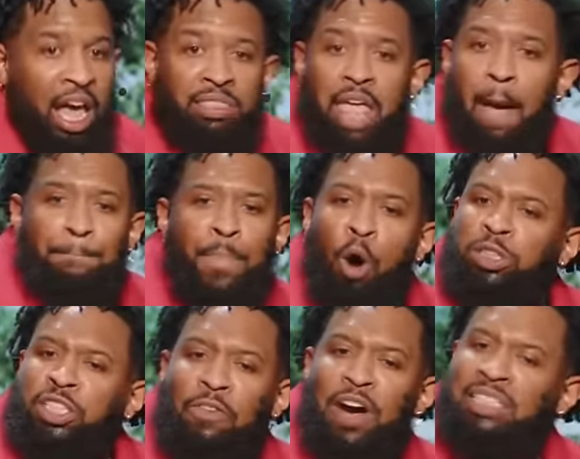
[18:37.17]
that most
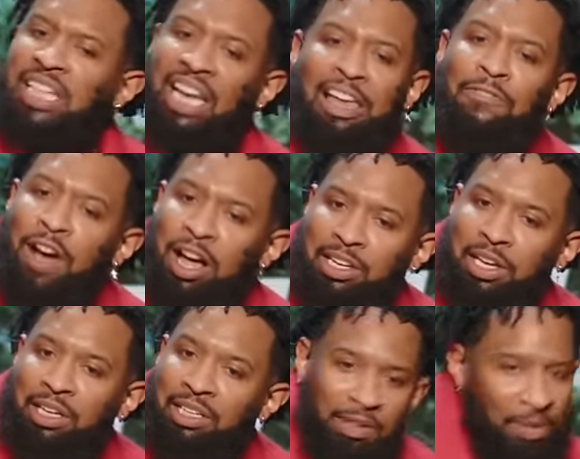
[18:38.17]
of us live under,
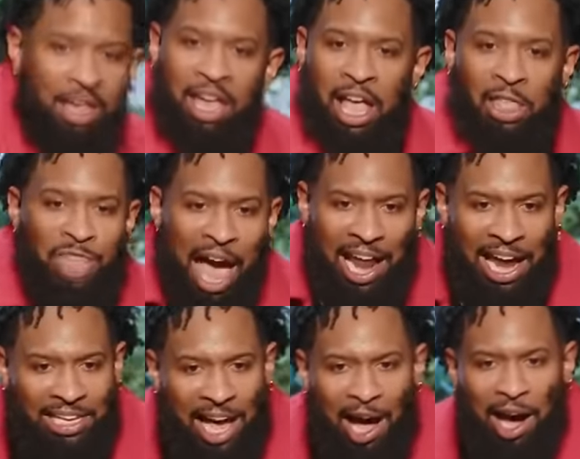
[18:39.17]
that
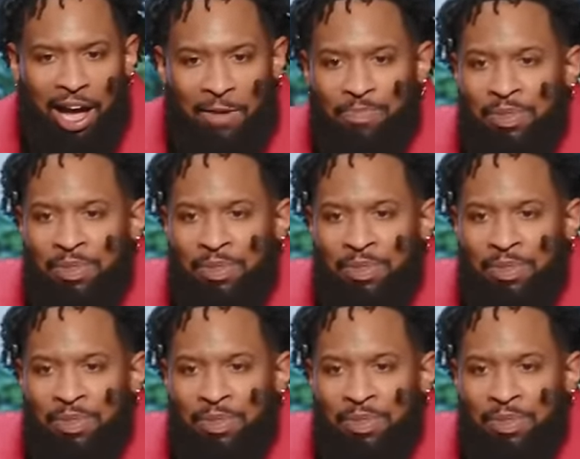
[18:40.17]
ain't God.